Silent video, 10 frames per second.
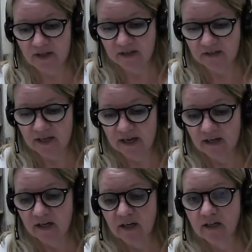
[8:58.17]
things that
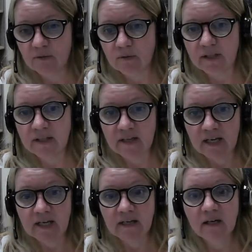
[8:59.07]
you really
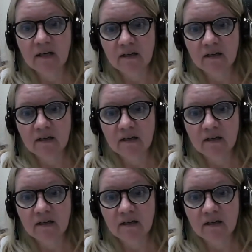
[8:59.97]
think,